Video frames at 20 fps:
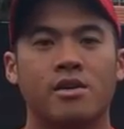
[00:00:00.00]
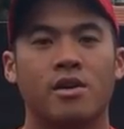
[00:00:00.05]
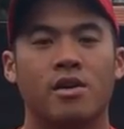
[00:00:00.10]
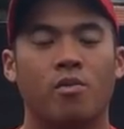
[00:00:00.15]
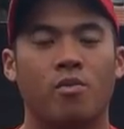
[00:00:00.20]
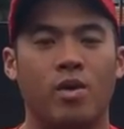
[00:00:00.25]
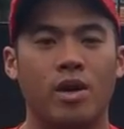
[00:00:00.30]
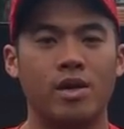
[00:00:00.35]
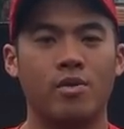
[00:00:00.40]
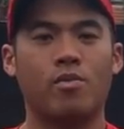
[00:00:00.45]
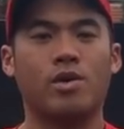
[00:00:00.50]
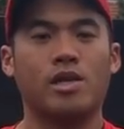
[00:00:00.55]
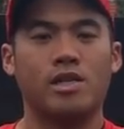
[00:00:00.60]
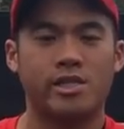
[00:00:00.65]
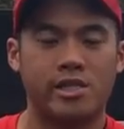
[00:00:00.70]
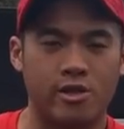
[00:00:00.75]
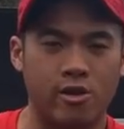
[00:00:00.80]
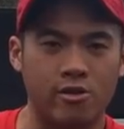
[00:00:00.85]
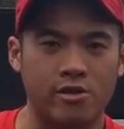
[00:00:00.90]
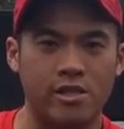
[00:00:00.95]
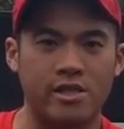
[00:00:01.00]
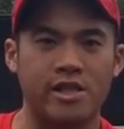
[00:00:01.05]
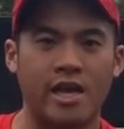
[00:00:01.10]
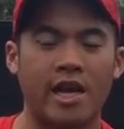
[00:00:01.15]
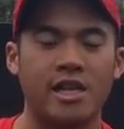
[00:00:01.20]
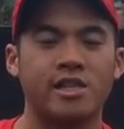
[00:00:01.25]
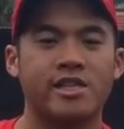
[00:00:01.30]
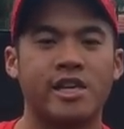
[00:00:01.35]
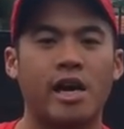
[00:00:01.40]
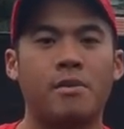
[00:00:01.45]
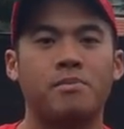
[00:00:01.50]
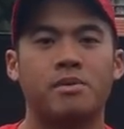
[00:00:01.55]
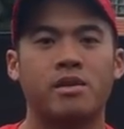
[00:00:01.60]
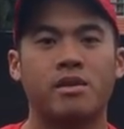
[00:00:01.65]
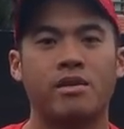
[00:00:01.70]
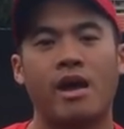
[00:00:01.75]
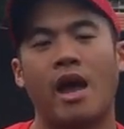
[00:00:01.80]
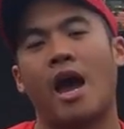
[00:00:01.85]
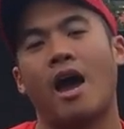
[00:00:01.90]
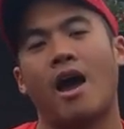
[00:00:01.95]
What starts to tense up
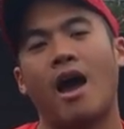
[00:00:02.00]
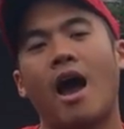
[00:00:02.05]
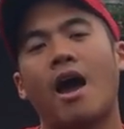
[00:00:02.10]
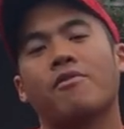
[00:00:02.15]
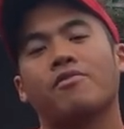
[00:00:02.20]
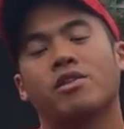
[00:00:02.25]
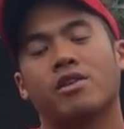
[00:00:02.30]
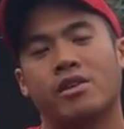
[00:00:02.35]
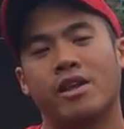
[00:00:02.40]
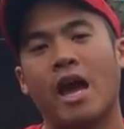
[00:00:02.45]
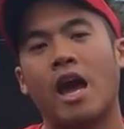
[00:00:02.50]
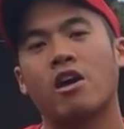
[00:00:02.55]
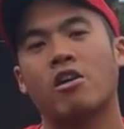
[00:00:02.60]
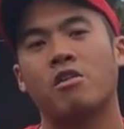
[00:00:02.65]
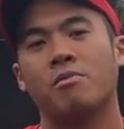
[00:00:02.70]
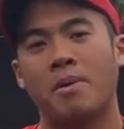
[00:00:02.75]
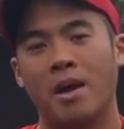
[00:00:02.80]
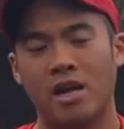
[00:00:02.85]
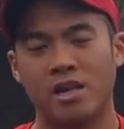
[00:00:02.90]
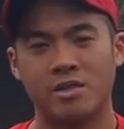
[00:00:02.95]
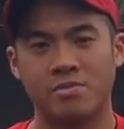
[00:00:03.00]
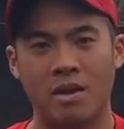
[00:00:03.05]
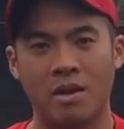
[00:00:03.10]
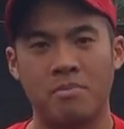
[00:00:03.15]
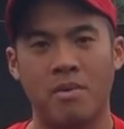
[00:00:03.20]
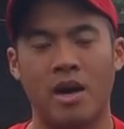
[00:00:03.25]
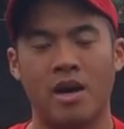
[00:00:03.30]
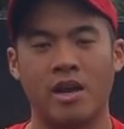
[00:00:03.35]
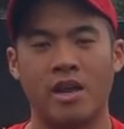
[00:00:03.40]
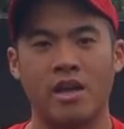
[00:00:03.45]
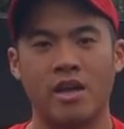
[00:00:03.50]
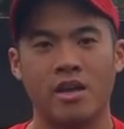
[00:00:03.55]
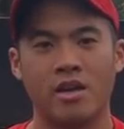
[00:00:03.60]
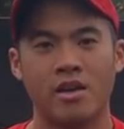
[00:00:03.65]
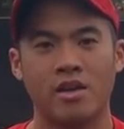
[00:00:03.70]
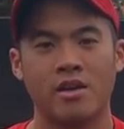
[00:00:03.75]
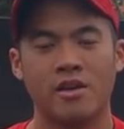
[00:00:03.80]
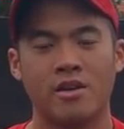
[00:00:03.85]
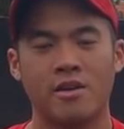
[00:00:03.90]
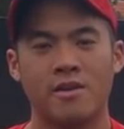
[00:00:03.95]
to have to counterbalance my body?
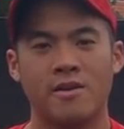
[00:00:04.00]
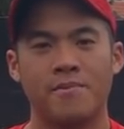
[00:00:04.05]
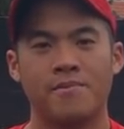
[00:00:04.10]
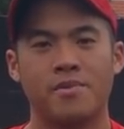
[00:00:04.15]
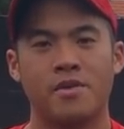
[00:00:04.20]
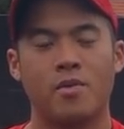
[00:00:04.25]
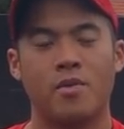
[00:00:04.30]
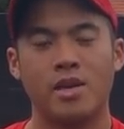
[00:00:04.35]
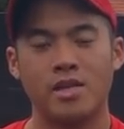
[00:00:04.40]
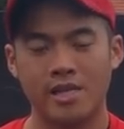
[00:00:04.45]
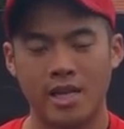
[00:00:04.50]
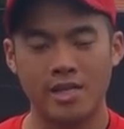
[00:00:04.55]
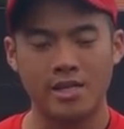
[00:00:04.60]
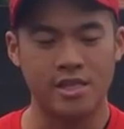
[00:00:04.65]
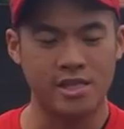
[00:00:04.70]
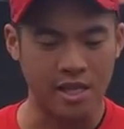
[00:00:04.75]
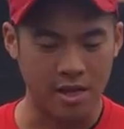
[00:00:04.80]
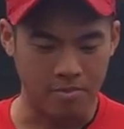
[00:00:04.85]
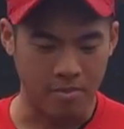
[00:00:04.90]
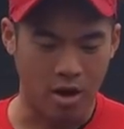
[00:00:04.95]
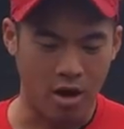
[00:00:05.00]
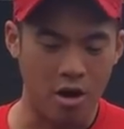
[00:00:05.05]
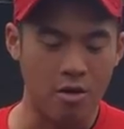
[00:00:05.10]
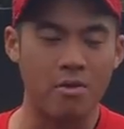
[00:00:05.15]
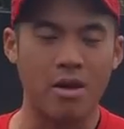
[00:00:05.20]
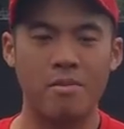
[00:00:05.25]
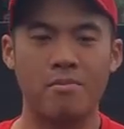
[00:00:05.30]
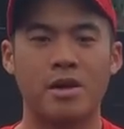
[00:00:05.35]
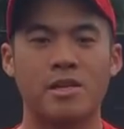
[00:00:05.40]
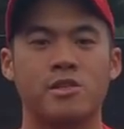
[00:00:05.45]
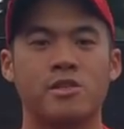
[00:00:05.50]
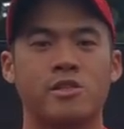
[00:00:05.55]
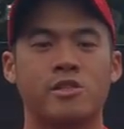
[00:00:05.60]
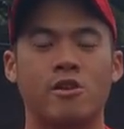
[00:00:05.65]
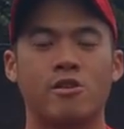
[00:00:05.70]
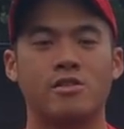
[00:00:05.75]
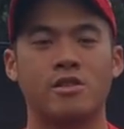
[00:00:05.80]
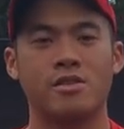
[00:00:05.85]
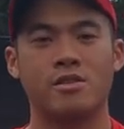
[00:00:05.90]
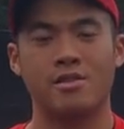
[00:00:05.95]
What tenses up? All my muscles
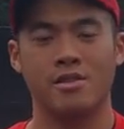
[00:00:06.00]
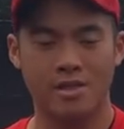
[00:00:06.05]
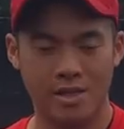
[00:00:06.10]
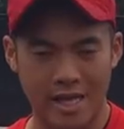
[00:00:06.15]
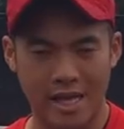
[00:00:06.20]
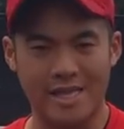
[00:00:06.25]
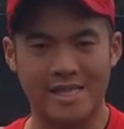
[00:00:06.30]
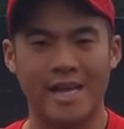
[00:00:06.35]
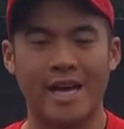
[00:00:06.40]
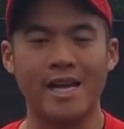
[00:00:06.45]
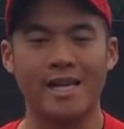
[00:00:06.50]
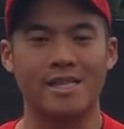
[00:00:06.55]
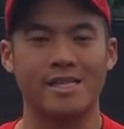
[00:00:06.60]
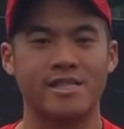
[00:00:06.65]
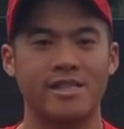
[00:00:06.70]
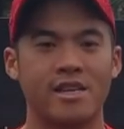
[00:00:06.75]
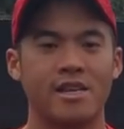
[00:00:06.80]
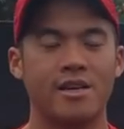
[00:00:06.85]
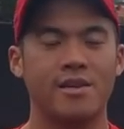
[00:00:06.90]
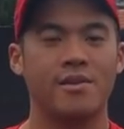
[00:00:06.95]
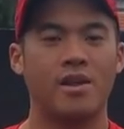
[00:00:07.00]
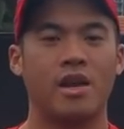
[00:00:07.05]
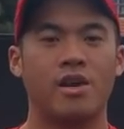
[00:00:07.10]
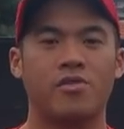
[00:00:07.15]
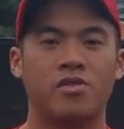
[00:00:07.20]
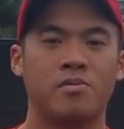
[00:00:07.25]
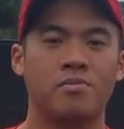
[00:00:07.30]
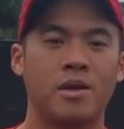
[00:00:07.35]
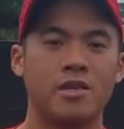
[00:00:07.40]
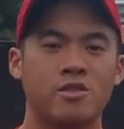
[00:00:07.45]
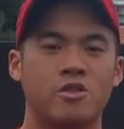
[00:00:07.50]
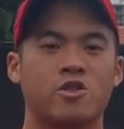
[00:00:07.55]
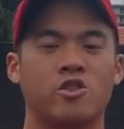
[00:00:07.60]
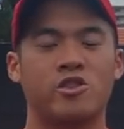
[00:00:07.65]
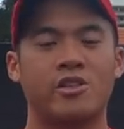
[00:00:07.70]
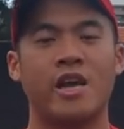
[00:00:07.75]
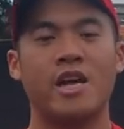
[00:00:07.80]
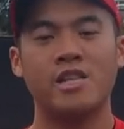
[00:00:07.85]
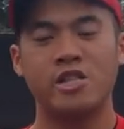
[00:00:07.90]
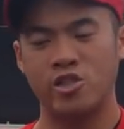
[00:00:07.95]
start to get tense. And if your muscles are
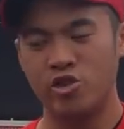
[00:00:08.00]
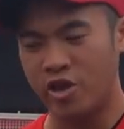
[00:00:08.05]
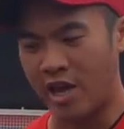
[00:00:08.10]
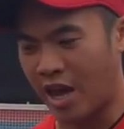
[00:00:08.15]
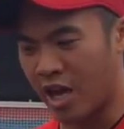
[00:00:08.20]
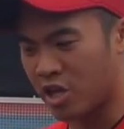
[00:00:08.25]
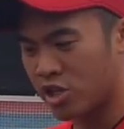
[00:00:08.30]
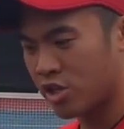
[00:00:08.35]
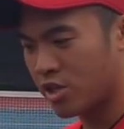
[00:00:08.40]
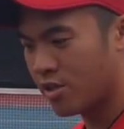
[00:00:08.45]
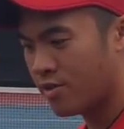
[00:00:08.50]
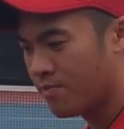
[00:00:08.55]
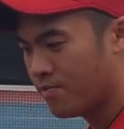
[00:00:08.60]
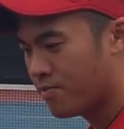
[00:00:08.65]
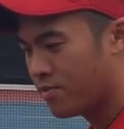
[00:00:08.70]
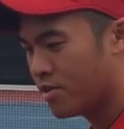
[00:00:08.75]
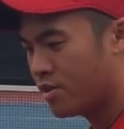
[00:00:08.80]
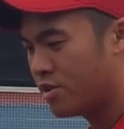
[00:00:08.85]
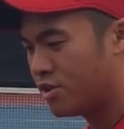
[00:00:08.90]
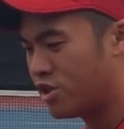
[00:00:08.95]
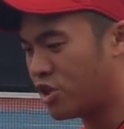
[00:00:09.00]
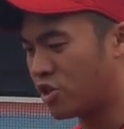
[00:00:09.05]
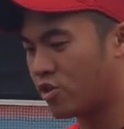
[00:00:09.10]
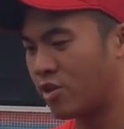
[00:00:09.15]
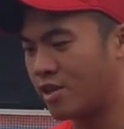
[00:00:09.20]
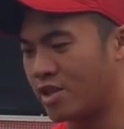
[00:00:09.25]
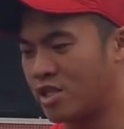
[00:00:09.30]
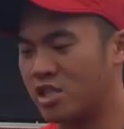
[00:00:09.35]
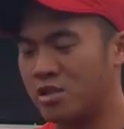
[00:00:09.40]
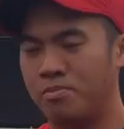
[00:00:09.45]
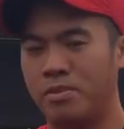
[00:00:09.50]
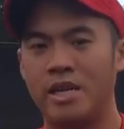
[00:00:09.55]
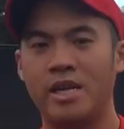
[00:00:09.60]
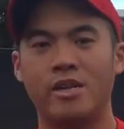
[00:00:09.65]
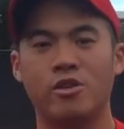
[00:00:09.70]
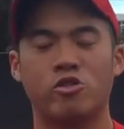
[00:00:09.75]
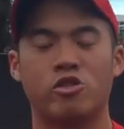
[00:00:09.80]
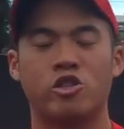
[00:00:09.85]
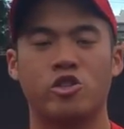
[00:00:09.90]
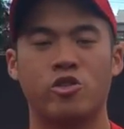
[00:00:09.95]
tense, you can't generate speed
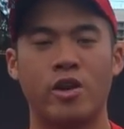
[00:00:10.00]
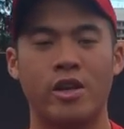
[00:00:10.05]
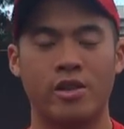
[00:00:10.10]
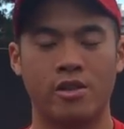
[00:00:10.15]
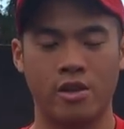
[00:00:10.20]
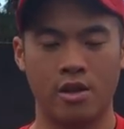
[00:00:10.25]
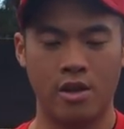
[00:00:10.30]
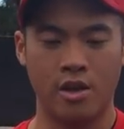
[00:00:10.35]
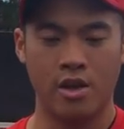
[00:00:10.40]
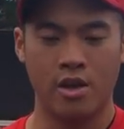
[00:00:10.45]
or strength.